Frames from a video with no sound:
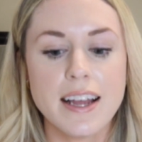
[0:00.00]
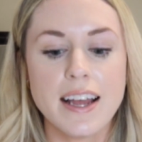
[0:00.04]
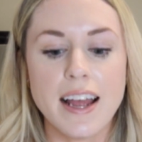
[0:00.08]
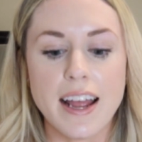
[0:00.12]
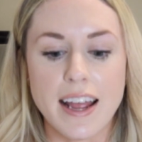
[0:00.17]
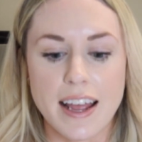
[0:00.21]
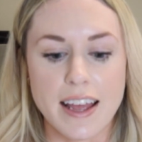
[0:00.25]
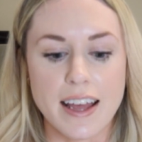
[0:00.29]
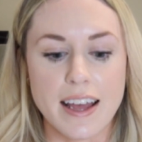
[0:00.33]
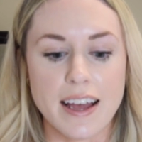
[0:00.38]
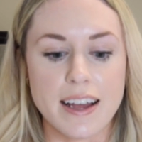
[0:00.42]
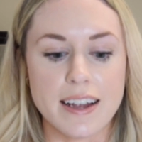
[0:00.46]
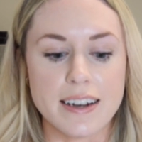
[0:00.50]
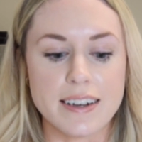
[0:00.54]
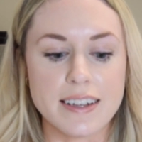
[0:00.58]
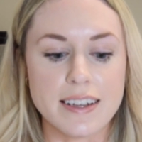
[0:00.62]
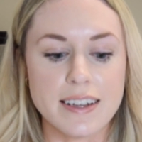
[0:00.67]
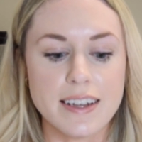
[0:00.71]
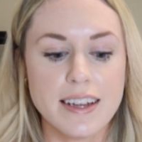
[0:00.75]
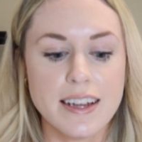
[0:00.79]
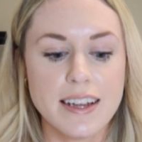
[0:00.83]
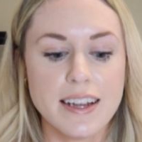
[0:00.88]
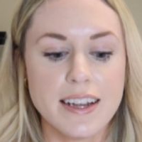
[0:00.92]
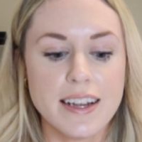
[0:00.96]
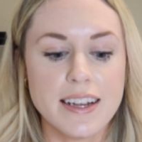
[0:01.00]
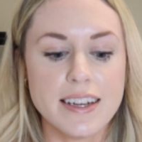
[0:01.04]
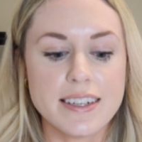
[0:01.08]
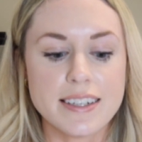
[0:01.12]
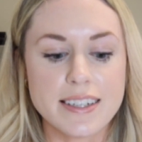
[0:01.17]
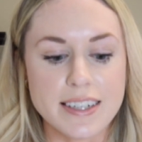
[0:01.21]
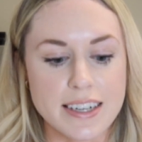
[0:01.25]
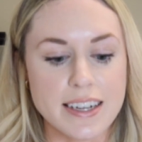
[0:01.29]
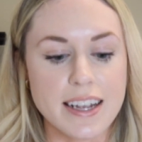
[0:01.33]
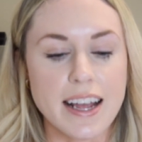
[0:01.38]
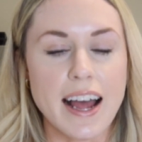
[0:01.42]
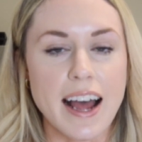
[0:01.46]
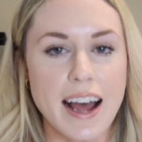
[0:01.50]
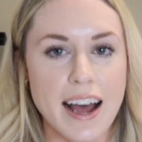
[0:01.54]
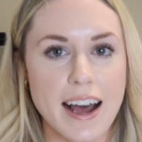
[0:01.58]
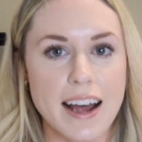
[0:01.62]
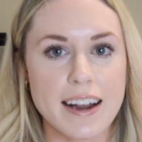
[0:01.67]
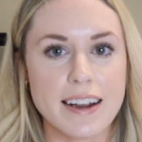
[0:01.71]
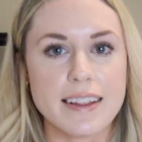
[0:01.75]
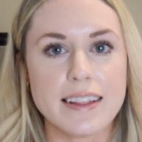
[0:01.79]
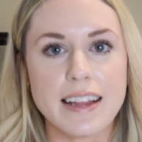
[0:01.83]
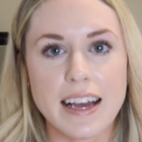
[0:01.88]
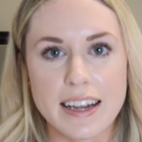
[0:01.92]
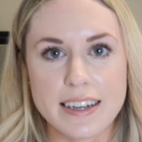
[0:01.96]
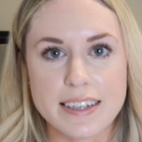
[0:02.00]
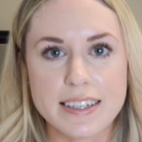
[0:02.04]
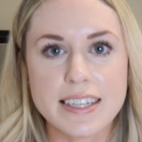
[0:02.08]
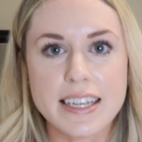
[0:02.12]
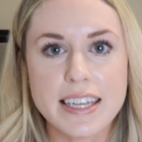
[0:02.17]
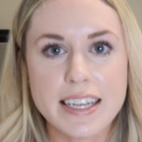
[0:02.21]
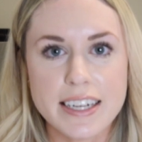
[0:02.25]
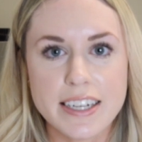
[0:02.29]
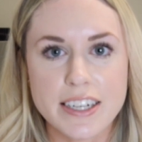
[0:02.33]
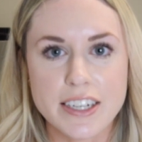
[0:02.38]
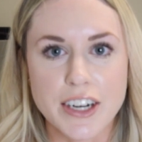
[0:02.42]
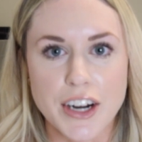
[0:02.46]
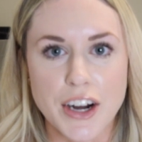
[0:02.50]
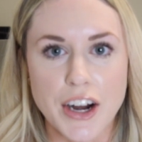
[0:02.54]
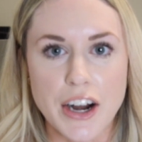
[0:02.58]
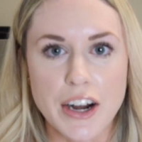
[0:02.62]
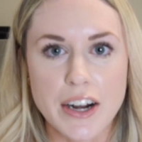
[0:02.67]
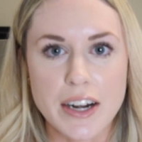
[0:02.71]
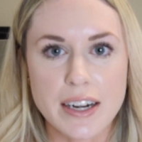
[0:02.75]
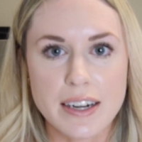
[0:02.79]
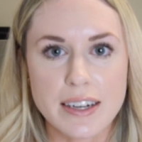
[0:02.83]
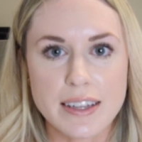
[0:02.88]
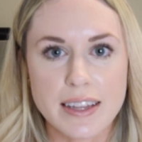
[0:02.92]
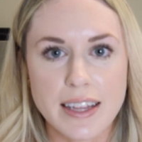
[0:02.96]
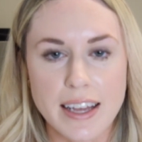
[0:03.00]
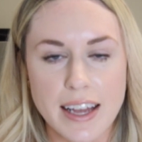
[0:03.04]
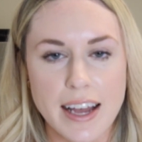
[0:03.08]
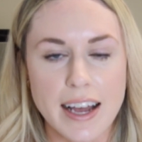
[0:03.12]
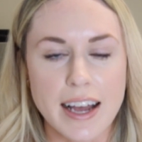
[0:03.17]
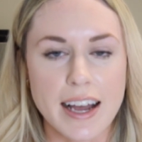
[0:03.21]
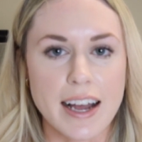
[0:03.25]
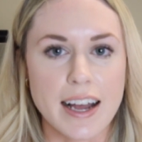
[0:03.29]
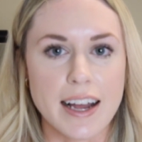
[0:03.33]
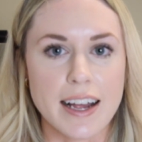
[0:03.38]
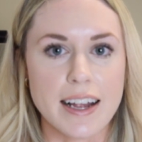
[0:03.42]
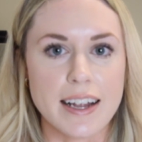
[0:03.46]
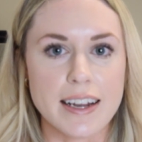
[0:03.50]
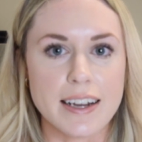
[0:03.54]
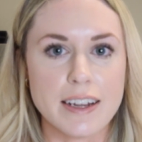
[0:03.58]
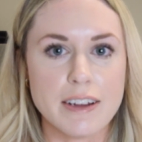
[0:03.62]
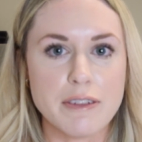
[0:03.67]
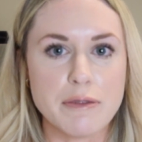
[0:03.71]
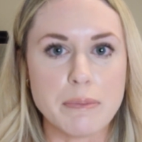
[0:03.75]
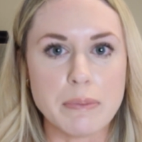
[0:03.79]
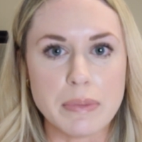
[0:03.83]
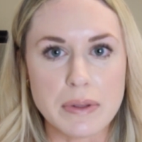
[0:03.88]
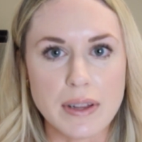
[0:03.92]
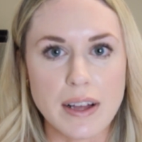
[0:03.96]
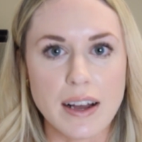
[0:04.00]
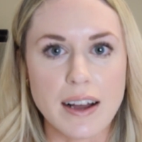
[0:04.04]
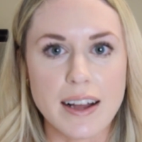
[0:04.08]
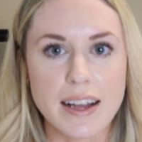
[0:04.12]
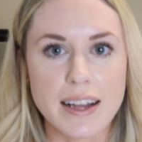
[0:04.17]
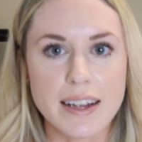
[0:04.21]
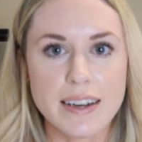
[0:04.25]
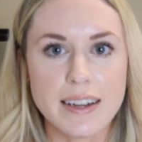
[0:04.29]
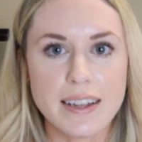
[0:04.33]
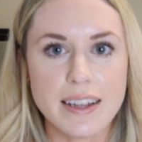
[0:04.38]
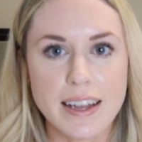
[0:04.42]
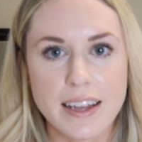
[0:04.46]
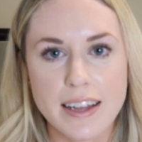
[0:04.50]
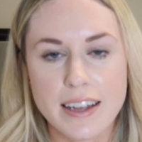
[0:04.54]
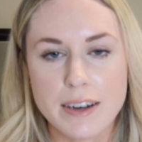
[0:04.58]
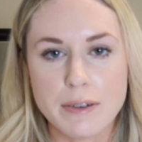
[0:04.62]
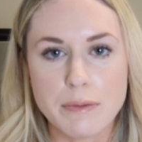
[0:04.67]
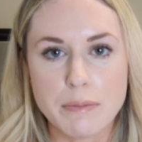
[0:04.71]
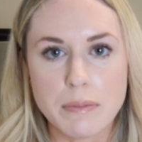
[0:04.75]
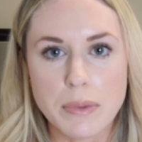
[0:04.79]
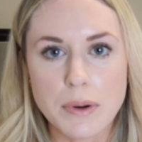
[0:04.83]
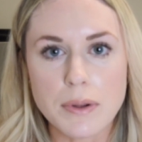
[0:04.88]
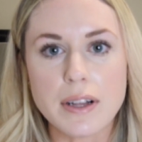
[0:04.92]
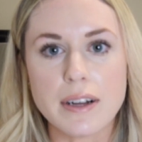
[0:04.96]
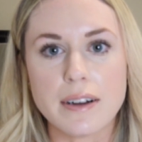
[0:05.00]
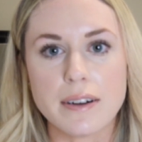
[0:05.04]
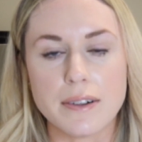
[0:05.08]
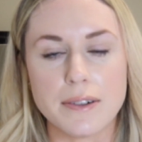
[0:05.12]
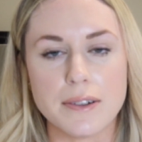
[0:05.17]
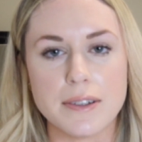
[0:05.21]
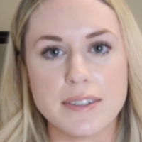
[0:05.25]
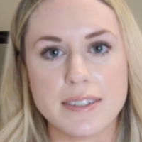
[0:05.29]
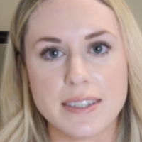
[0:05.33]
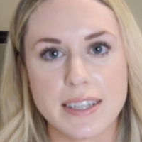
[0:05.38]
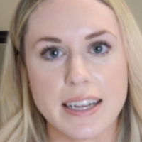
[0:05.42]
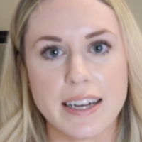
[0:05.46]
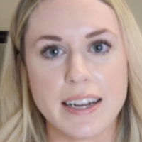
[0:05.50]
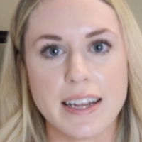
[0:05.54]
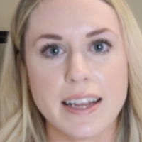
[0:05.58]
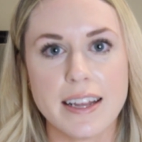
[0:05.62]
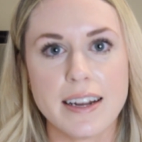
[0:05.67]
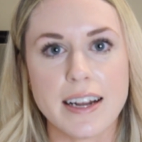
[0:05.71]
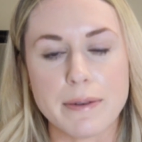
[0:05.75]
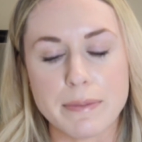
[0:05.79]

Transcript: and she had that t-shirt that had blood and bullet holes in it.